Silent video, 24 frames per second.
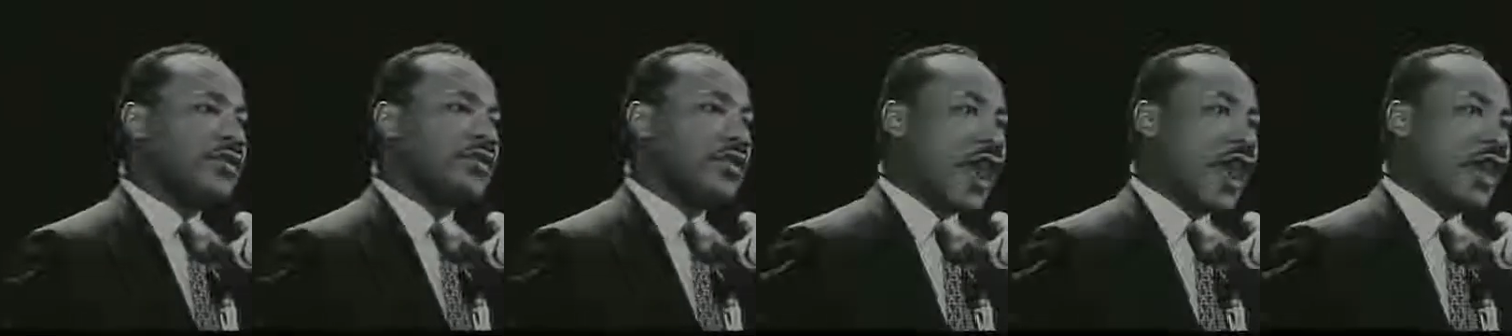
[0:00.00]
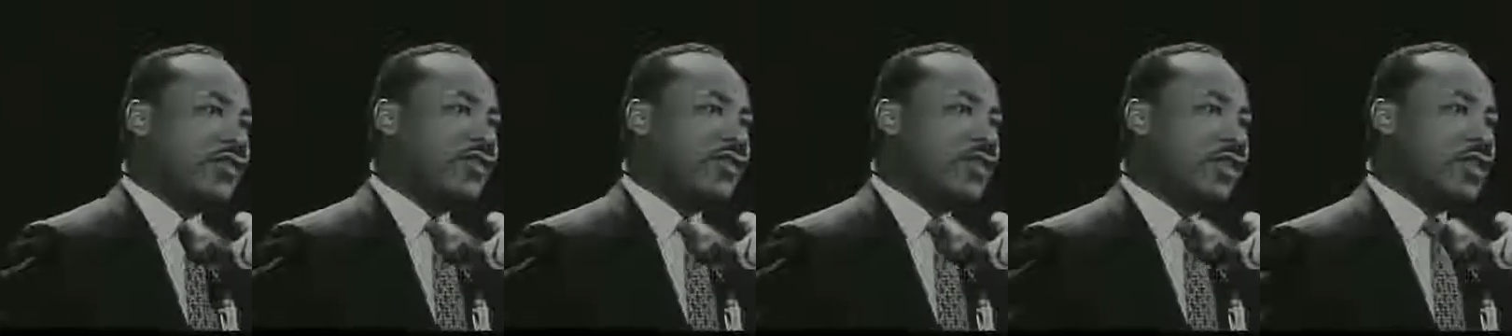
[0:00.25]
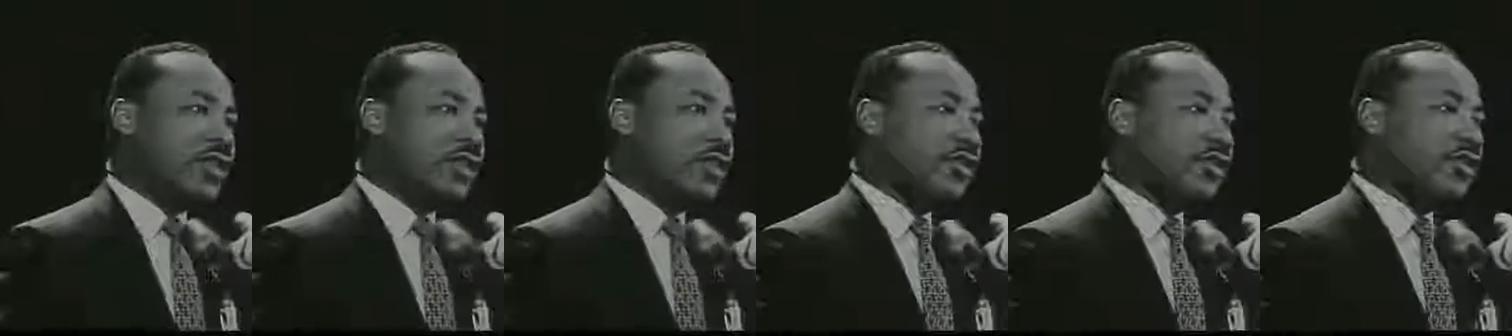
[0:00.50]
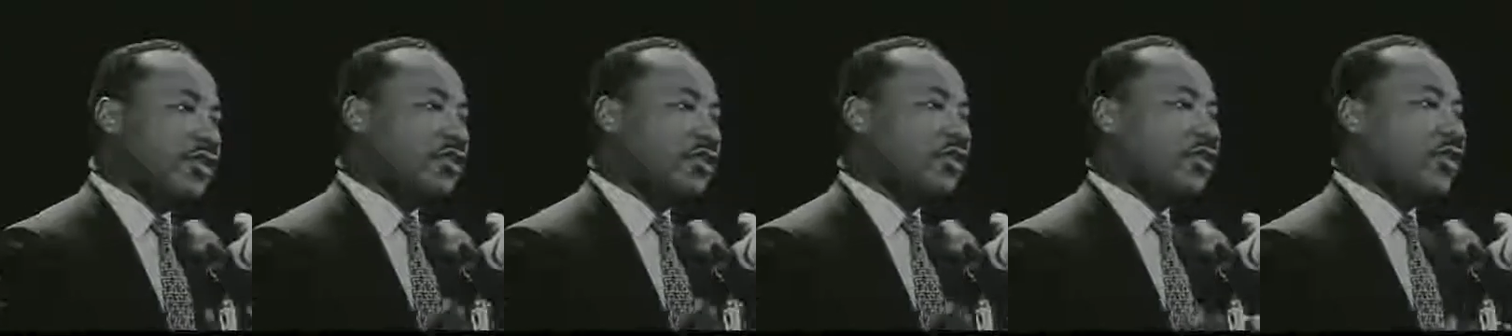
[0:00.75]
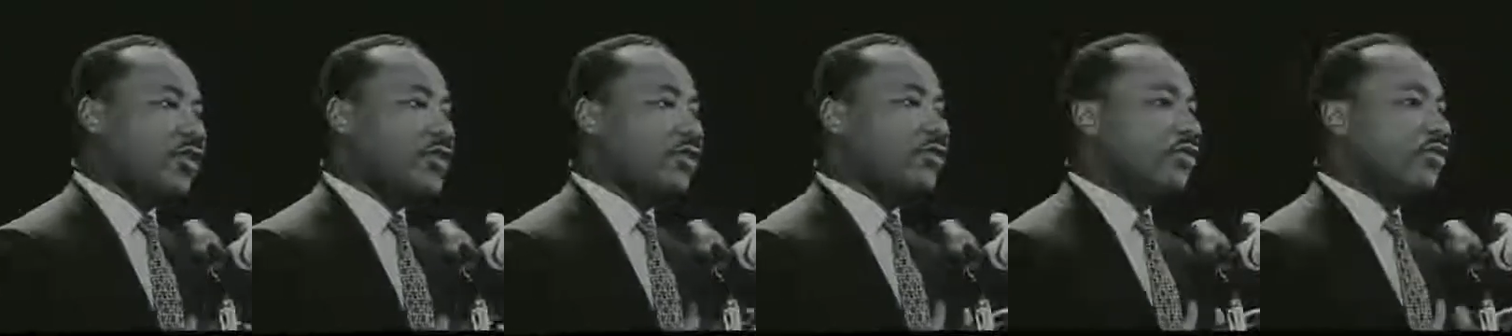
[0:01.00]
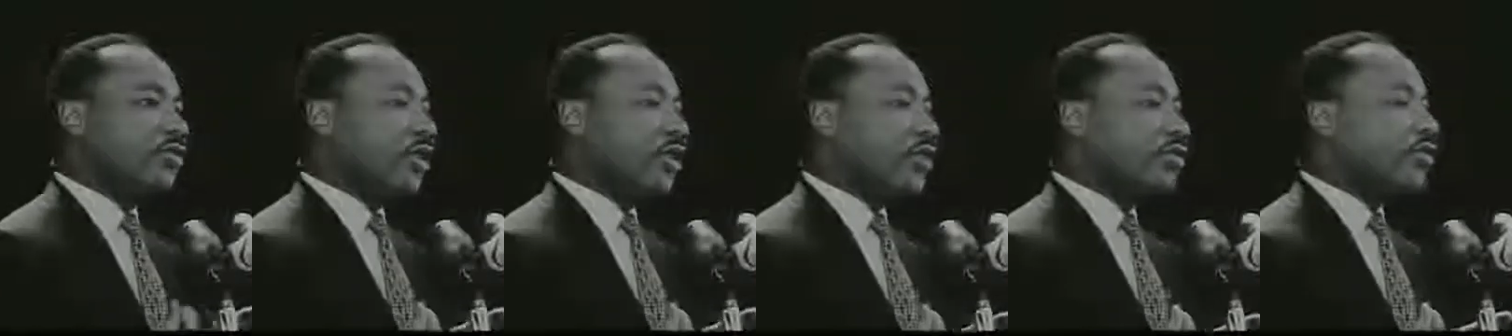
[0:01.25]
tragic
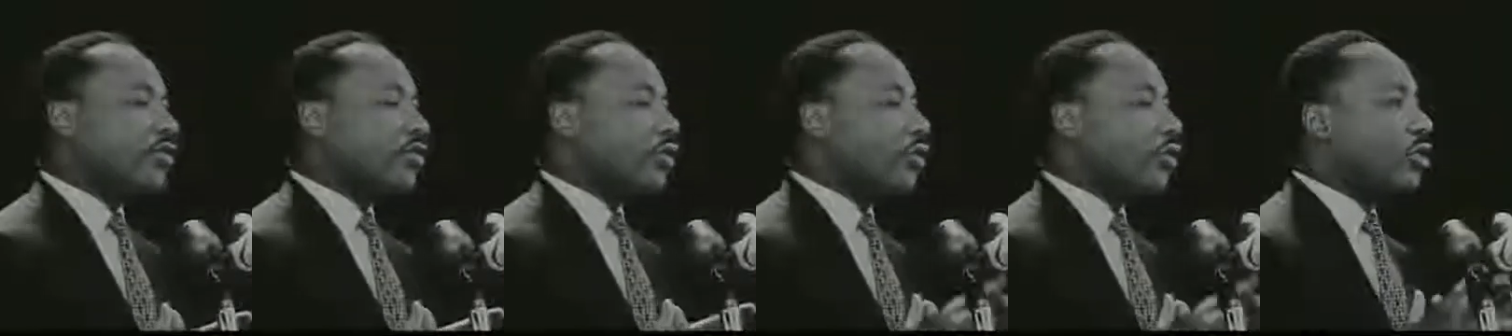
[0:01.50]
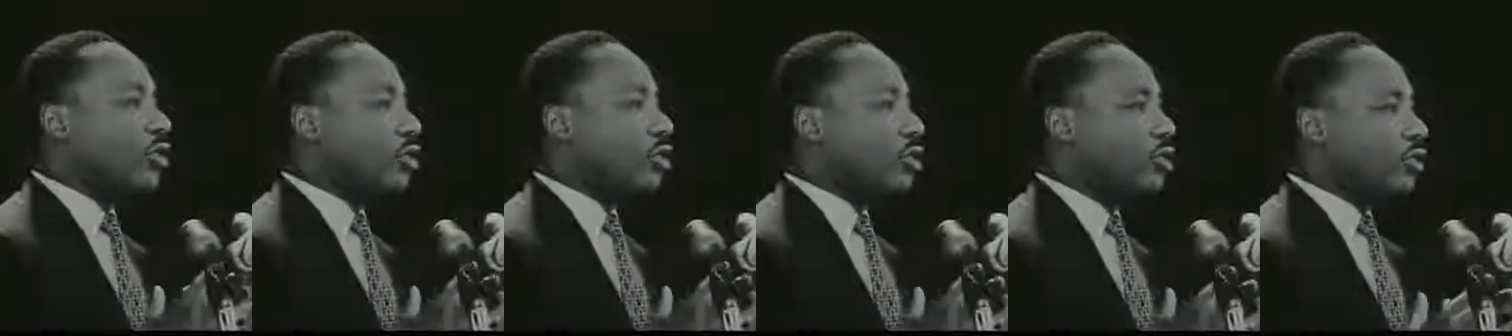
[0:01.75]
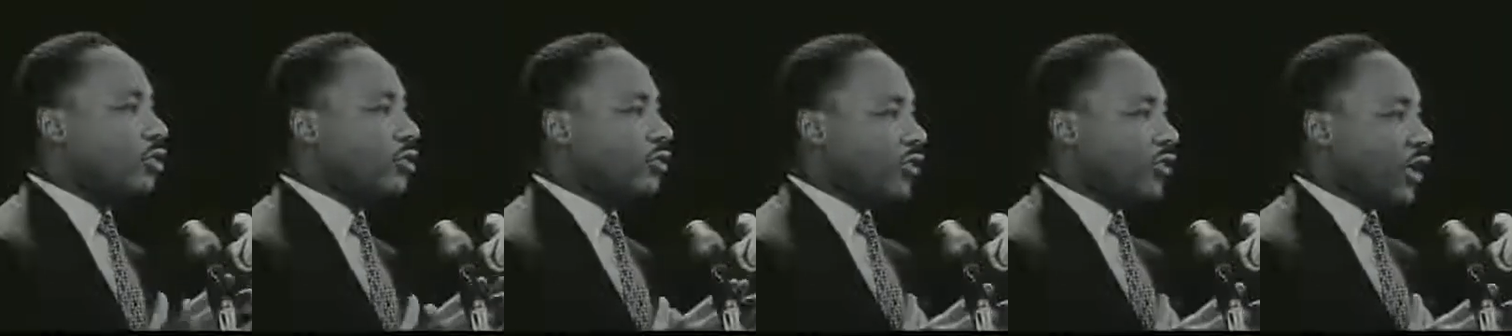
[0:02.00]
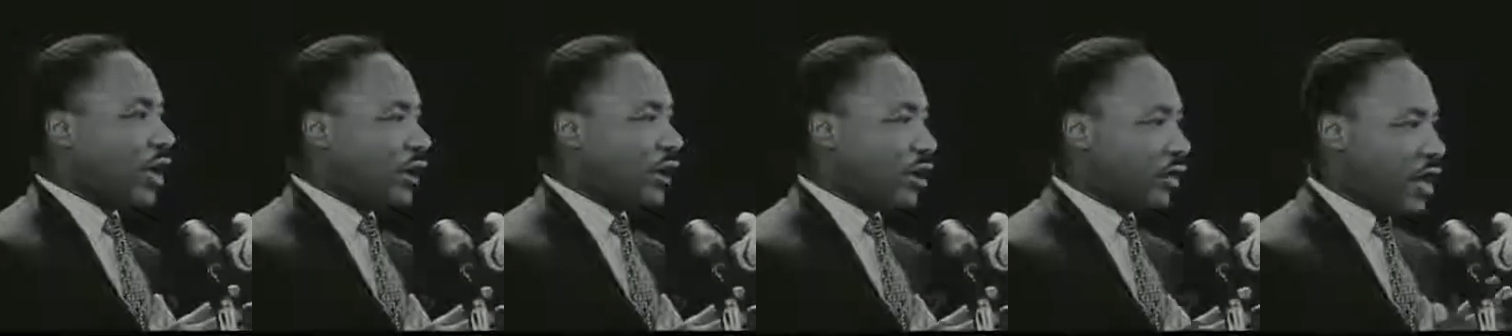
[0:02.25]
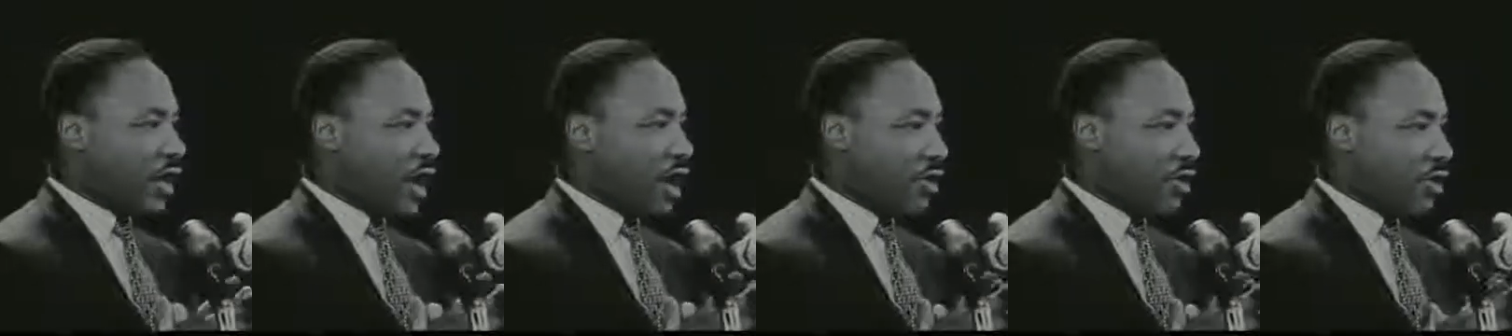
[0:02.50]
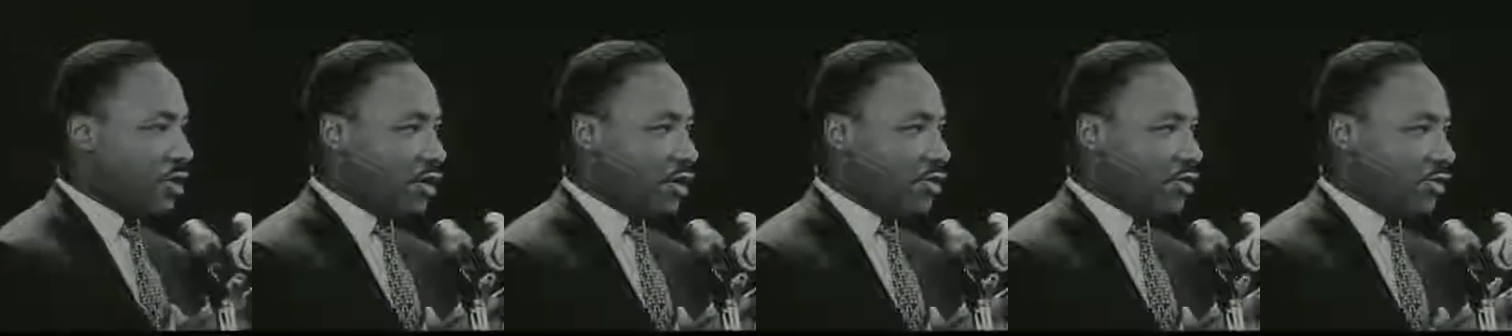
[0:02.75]
conditions in schools and other
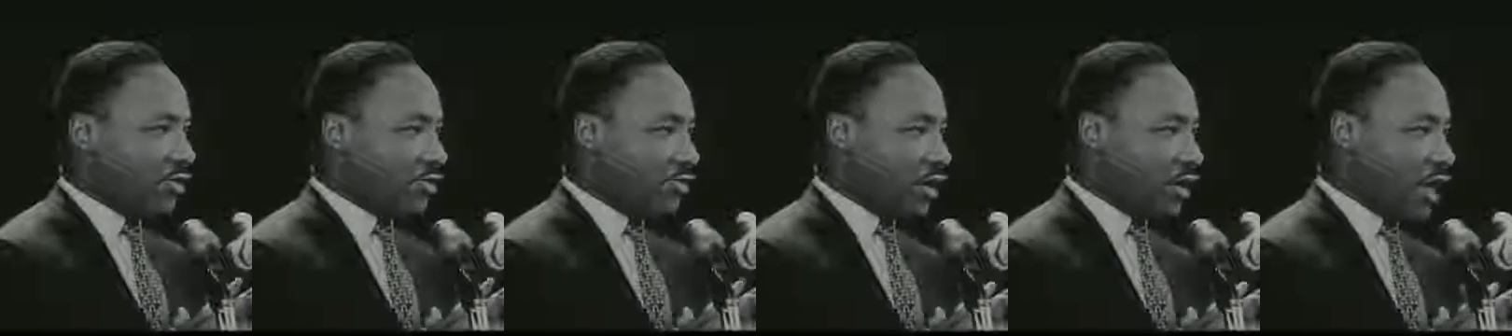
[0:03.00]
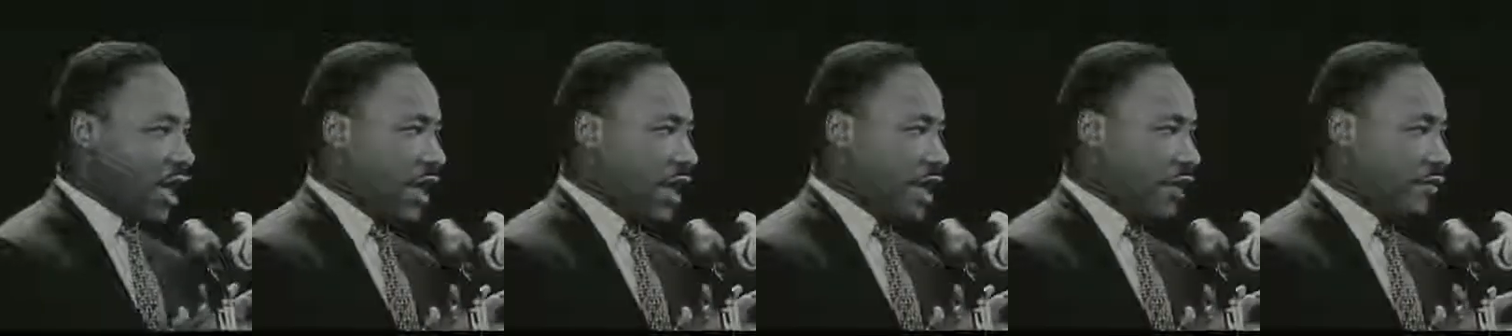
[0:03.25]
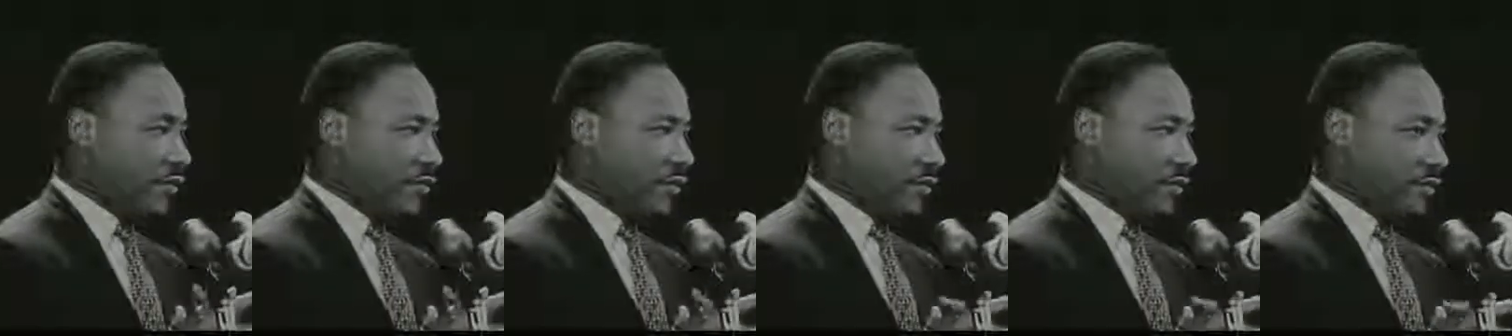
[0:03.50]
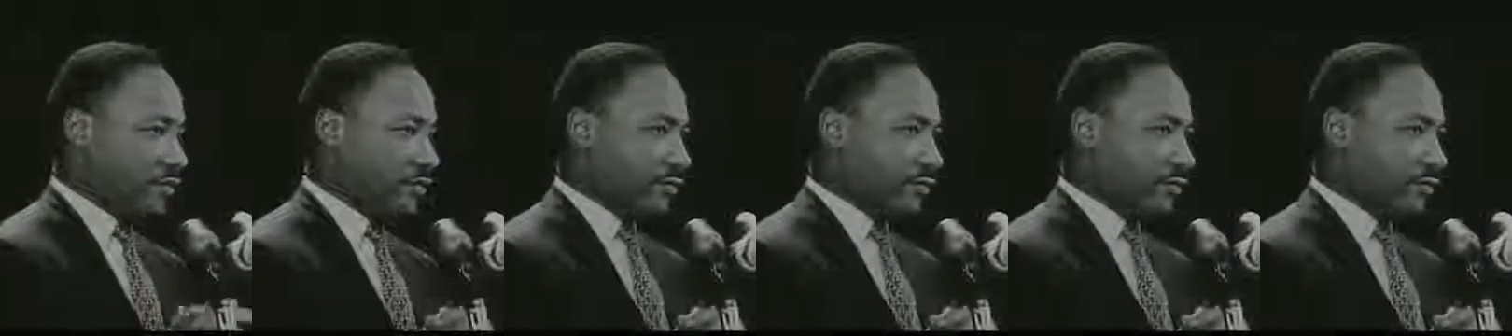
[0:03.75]
areas of life,